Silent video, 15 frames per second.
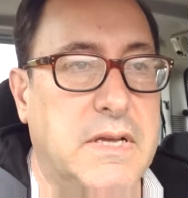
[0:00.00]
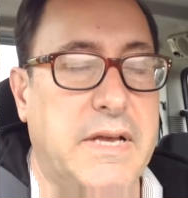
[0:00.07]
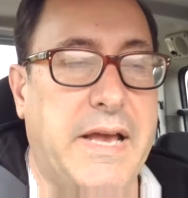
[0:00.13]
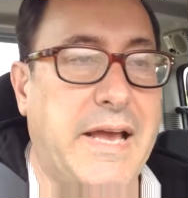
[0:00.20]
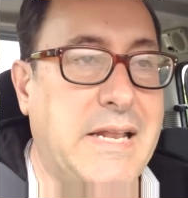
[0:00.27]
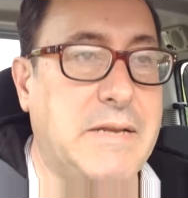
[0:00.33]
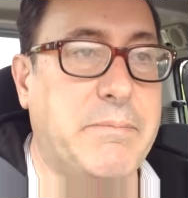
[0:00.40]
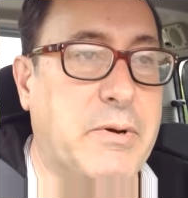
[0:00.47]

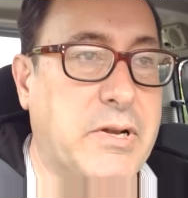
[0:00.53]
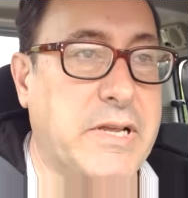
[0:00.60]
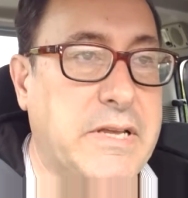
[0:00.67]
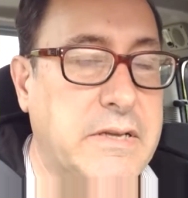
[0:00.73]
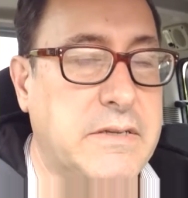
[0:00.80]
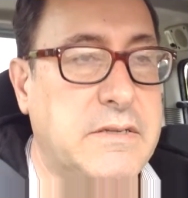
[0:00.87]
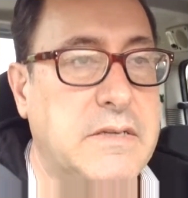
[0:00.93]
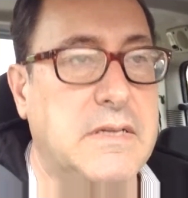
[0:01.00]
anybody.
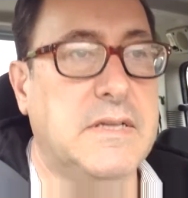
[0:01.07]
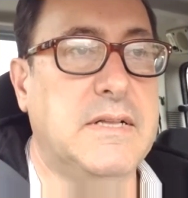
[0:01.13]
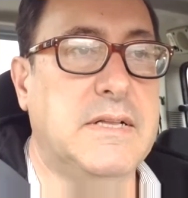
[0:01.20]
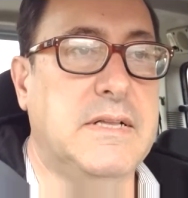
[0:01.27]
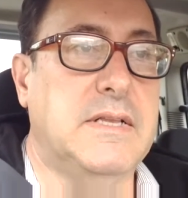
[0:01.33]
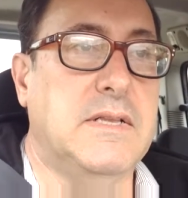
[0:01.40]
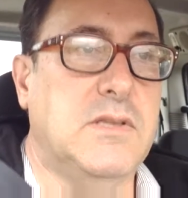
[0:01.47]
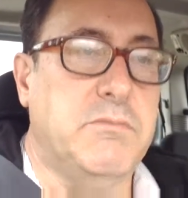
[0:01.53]

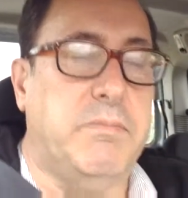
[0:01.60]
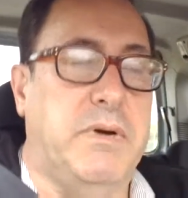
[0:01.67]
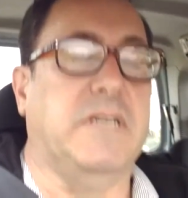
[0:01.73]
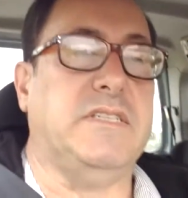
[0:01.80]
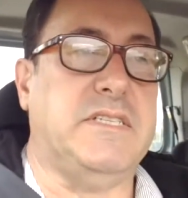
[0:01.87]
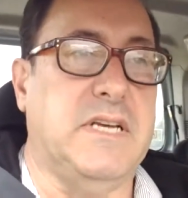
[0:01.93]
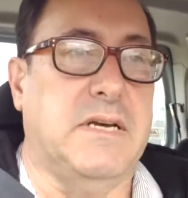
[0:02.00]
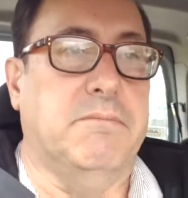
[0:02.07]

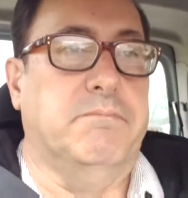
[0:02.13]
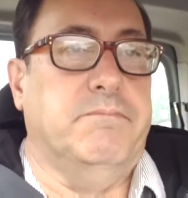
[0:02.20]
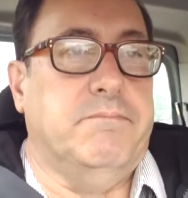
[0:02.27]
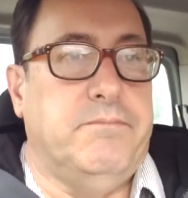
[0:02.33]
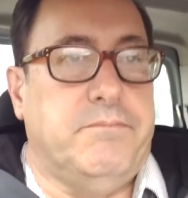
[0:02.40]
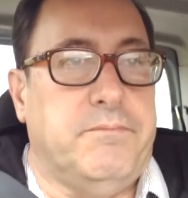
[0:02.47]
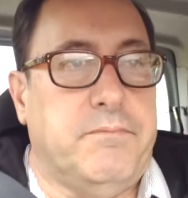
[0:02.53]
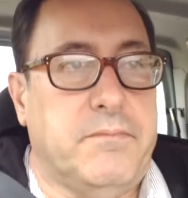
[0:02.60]
But um,
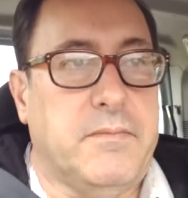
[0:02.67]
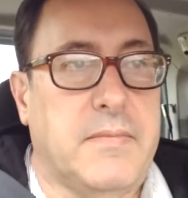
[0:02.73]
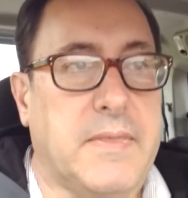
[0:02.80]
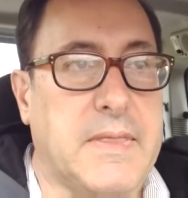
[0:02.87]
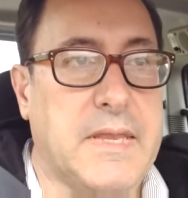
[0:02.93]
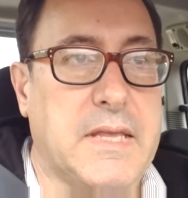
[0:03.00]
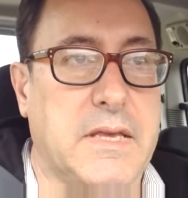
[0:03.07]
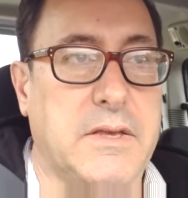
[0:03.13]

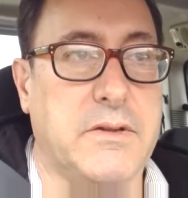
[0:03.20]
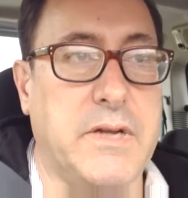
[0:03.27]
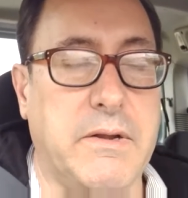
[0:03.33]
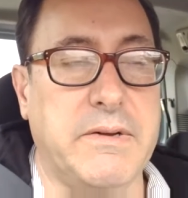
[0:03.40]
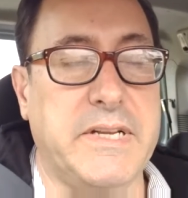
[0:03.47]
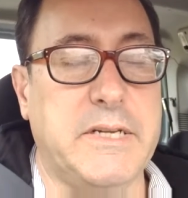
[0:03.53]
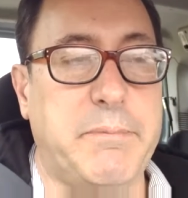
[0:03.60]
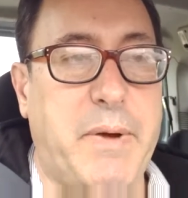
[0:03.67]
you
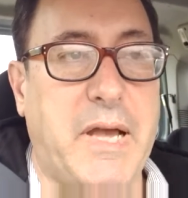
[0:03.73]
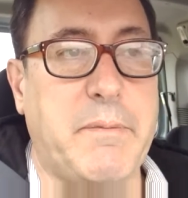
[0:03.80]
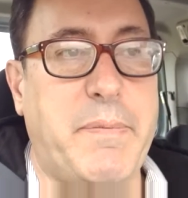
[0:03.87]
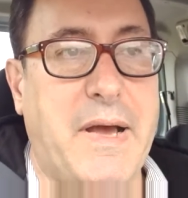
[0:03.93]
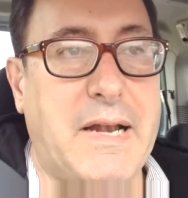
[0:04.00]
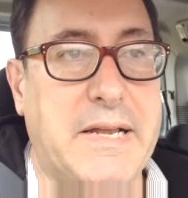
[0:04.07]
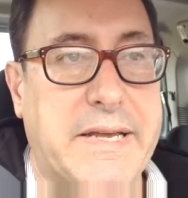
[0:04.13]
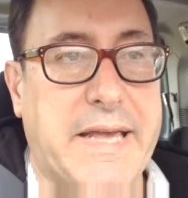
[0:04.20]
don't need a
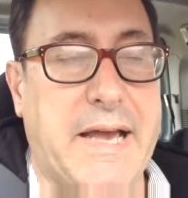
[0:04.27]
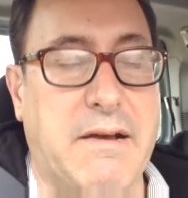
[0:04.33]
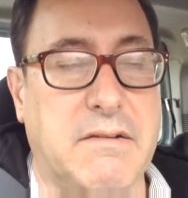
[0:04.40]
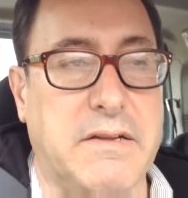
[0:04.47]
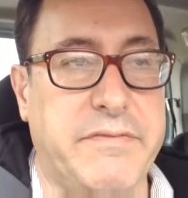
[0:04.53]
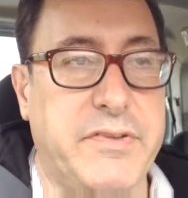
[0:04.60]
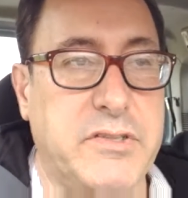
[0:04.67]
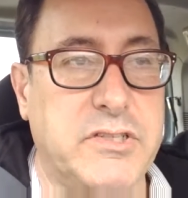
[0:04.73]
PayPal
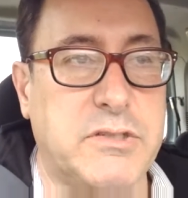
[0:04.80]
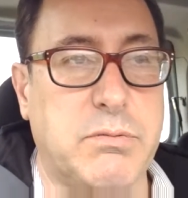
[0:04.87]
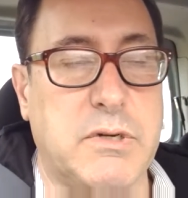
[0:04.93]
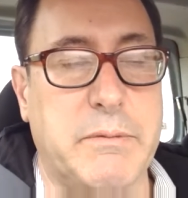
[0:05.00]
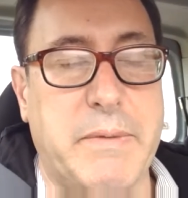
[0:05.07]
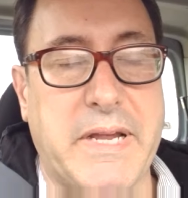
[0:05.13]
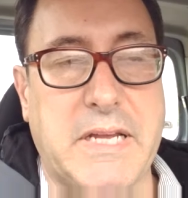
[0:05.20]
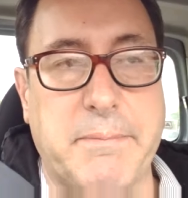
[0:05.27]
account. If you just want
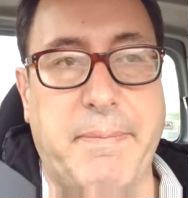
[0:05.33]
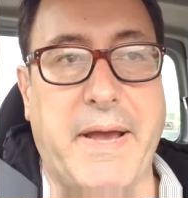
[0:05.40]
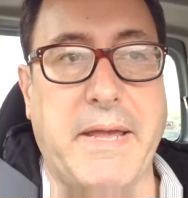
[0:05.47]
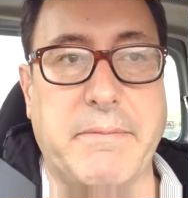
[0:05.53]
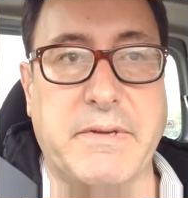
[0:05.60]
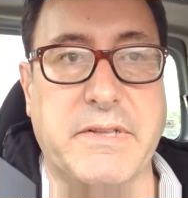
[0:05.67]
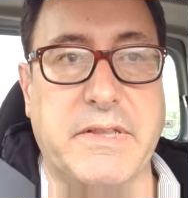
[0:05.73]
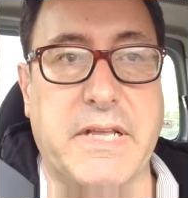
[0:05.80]
to make a
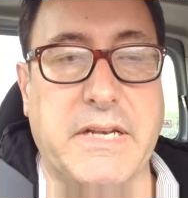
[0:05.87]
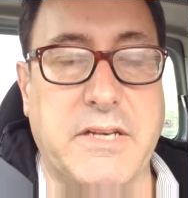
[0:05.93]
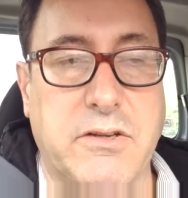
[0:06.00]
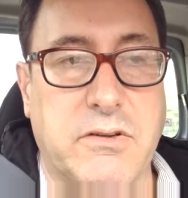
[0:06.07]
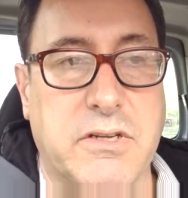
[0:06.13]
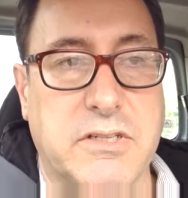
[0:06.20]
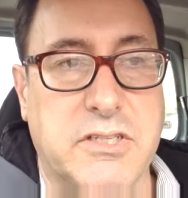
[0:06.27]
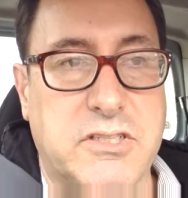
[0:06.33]
payment, then you
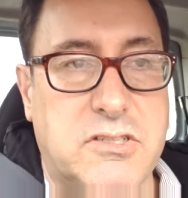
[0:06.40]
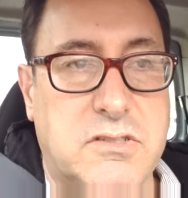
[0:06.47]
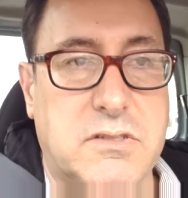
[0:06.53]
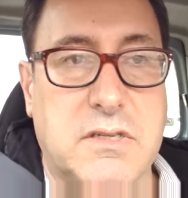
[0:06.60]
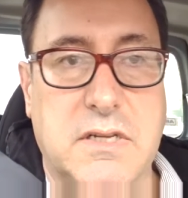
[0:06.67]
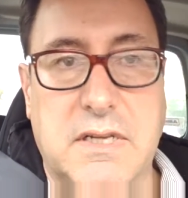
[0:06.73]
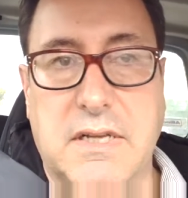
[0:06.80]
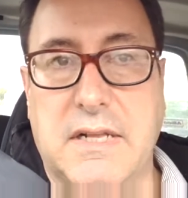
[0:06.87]
can just
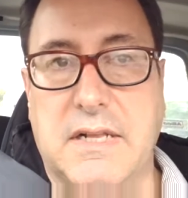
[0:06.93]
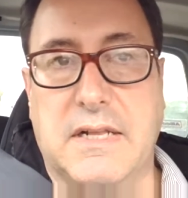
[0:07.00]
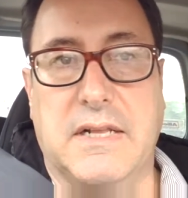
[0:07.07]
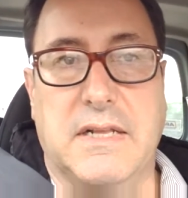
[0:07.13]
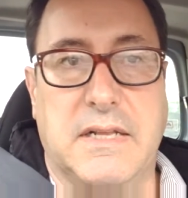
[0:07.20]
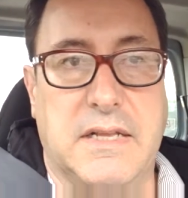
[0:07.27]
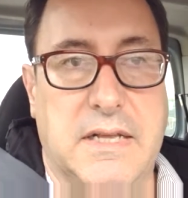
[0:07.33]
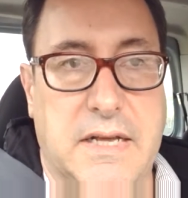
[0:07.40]

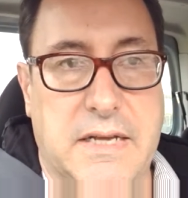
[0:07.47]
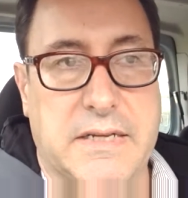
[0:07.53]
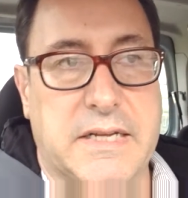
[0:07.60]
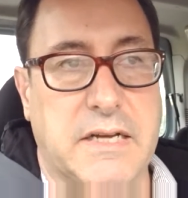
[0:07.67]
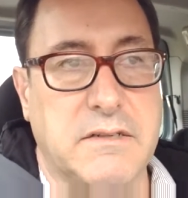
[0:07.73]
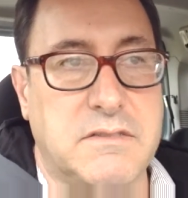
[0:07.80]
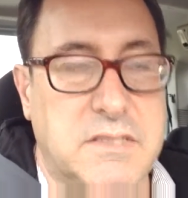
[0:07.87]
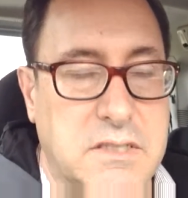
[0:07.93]
uh,
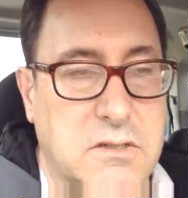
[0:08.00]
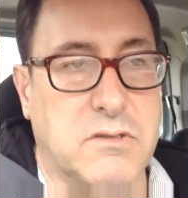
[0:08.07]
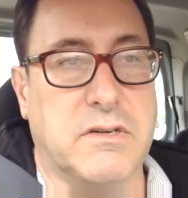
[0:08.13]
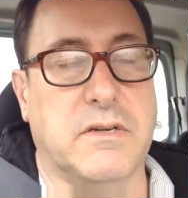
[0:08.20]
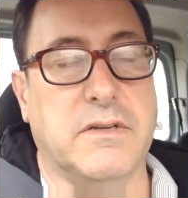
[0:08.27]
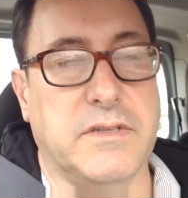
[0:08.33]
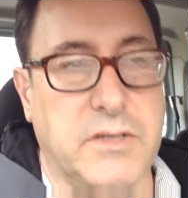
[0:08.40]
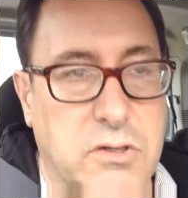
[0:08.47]
go to
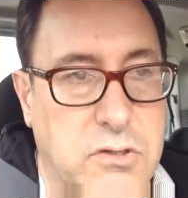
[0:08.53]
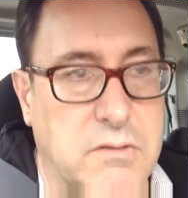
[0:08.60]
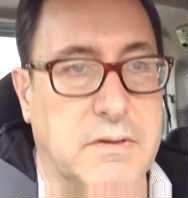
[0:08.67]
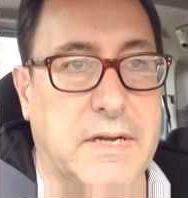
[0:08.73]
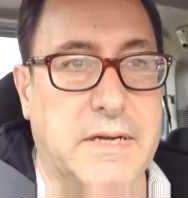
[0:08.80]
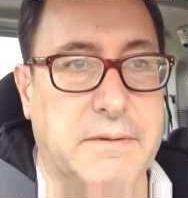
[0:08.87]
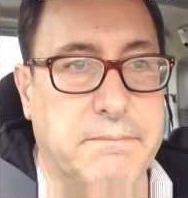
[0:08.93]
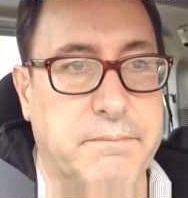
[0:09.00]
your your
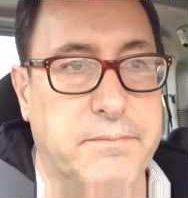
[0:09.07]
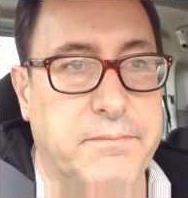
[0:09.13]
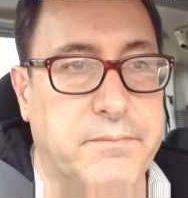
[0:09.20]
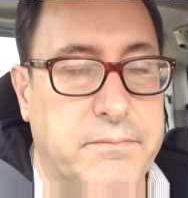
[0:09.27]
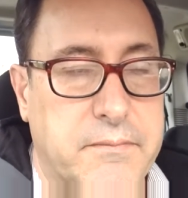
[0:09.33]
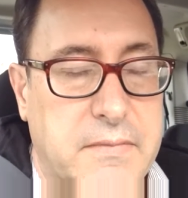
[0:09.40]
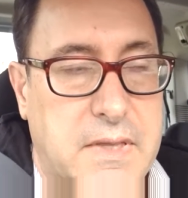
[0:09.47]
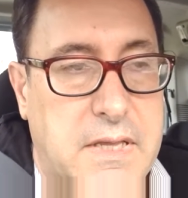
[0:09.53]
um,
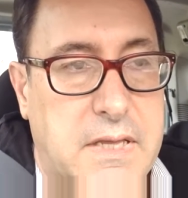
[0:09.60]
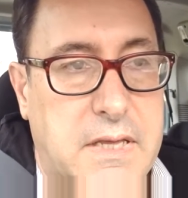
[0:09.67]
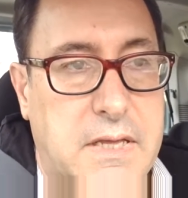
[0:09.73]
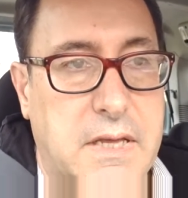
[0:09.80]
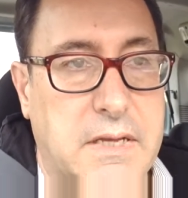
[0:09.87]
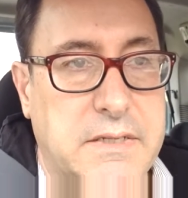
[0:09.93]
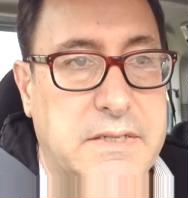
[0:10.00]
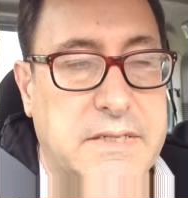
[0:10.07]

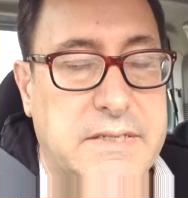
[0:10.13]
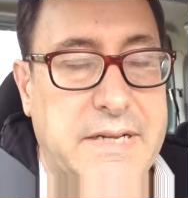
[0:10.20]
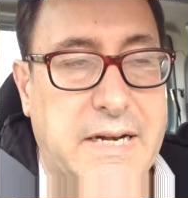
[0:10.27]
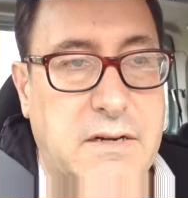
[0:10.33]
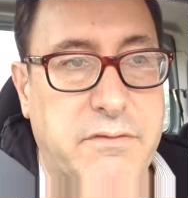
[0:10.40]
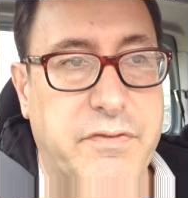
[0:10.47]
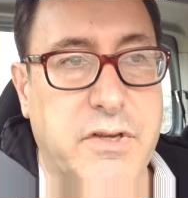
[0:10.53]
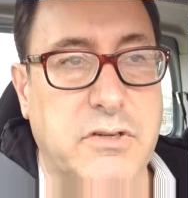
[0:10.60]

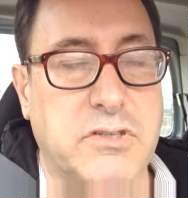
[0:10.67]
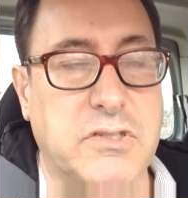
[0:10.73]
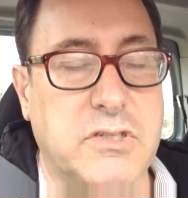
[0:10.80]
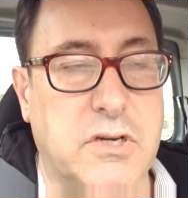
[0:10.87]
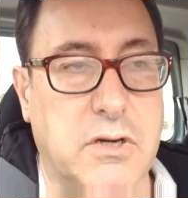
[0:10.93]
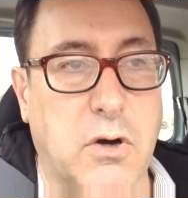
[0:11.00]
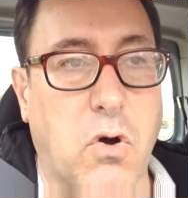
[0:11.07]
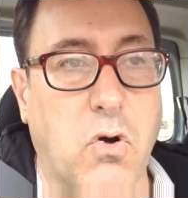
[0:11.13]

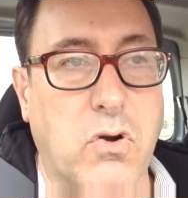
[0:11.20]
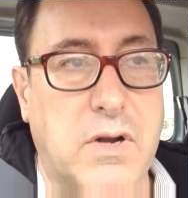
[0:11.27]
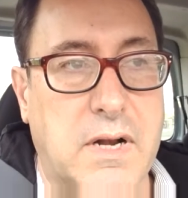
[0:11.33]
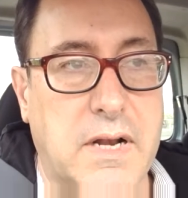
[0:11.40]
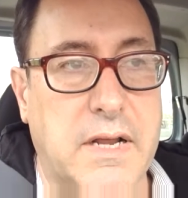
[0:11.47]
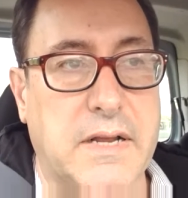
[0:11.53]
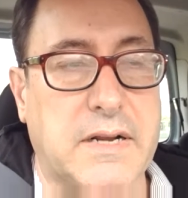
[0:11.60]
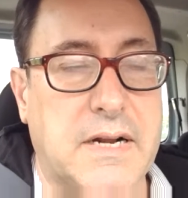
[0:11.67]

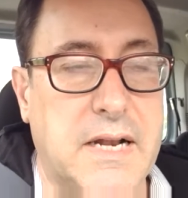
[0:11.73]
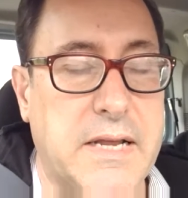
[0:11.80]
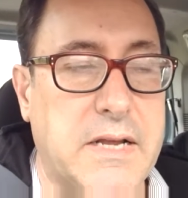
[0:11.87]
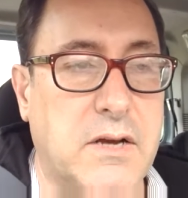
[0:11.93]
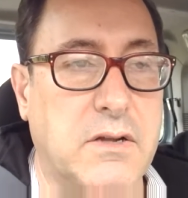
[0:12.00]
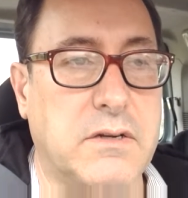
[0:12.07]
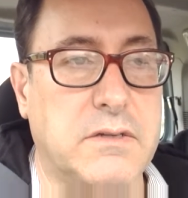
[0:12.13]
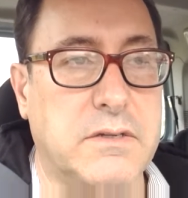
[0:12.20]
dentalfusion.org and click
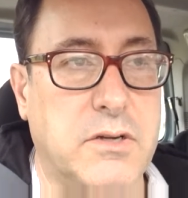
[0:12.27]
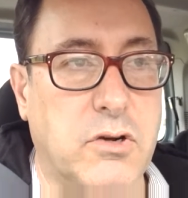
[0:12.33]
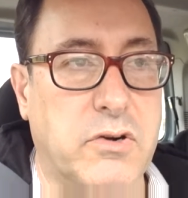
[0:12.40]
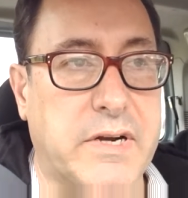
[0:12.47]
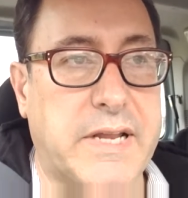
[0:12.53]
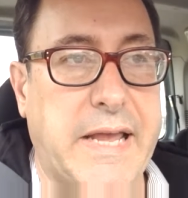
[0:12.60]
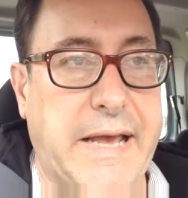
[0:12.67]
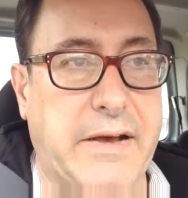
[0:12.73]
on your
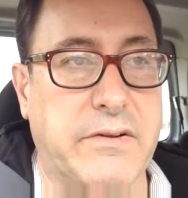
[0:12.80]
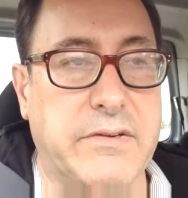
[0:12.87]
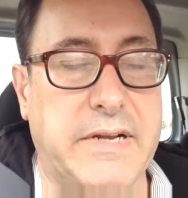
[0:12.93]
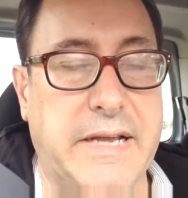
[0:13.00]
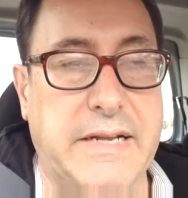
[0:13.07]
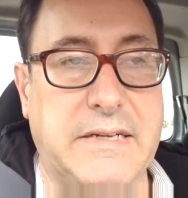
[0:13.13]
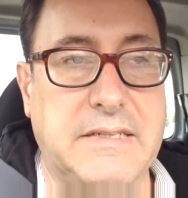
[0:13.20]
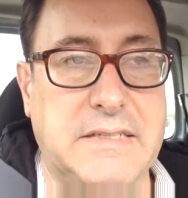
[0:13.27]
account
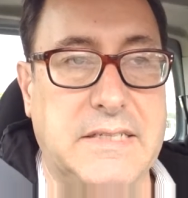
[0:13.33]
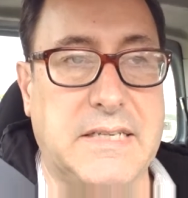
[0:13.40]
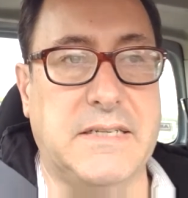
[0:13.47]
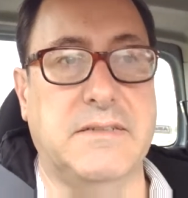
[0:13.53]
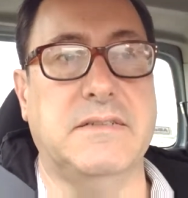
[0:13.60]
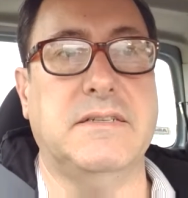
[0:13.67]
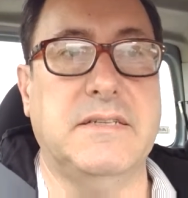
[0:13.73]
and uh,